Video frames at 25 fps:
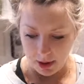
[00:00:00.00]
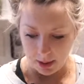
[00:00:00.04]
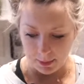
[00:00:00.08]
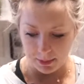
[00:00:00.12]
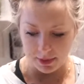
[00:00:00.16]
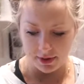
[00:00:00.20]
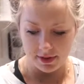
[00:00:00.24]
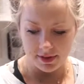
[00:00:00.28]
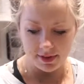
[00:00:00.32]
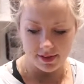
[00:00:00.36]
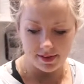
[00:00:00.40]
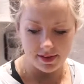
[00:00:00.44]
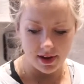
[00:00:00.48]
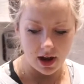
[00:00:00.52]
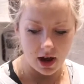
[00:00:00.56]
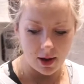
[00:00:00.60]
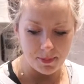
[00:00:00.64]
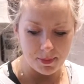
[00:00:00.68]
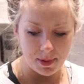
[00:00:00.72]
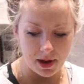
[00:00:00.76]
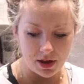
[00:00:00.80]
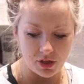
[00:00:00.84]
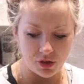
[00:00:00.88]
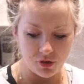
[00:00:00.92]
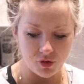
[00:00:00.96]
gonna
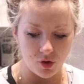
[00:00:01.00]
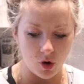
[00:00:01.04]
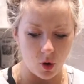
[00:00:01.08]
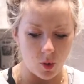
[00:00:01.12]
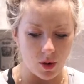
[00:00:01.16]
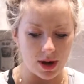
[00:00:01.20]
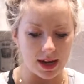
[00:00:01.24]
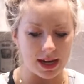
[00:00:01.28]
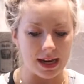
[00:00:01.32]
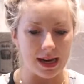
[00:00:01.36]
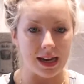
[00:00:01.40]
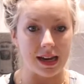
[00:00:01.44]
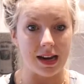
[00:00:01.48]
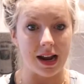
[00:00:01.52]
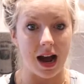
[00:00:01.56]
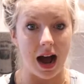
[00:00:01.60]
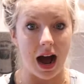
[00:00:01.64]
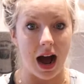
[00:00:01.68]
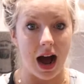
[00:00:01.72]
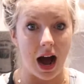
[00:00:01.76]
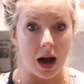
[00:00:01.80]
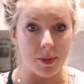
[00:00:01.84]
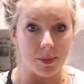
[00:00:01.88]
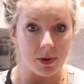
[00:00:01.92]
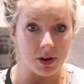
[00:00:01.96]
start by throwing in
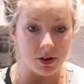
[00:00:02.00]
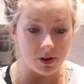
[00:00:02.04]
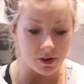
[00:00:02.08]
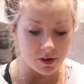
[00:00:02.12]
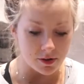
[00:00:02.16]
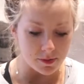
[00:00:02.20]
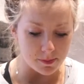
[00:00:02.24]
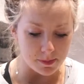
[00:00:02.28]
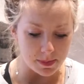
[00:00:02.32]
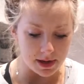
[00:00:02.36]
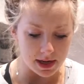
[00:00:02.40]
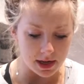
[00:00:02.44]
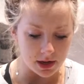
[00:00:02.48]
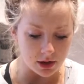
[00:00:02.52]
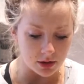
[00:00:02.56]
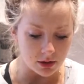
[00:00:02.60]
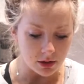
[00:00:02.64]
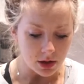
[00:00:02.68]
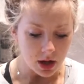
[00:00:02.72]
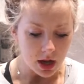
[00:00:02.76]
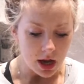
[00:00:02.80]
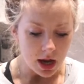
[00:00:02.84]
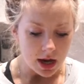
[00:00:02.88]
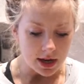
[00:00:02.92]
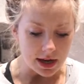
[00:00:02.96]
almond
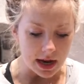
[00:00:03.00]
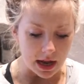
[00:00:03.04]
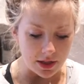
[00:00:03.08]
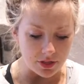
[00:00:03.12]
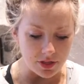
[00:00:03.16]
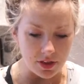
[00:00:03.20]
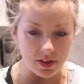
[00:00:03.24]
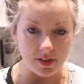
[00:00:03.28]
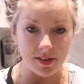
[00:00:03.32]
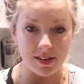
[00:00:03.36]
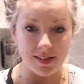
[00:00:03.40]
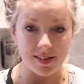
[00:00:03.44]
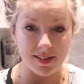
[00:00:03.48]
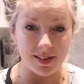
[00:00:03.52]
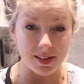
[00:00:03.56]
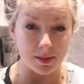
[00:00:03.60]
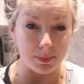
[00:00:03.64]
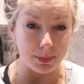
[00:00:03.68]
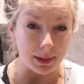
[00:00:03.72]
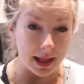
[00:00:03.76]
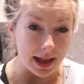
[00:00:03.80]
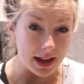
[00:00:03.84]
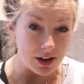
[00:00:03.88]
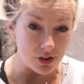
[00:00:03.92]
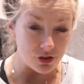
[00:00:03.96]
meal. Now this isn't the
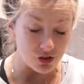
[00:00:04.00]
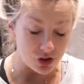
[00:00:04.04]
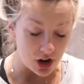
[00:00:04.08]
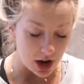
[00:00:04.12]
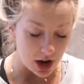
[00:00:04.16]
blanched